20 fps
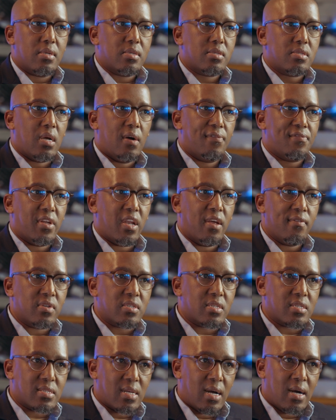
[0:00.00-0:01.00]
Staff that have a
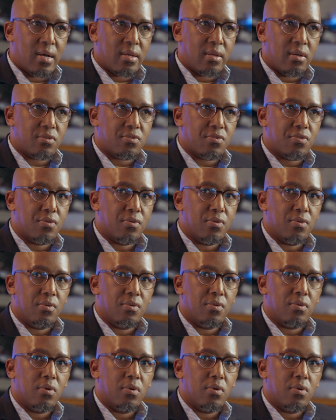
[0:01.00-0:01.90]
desire to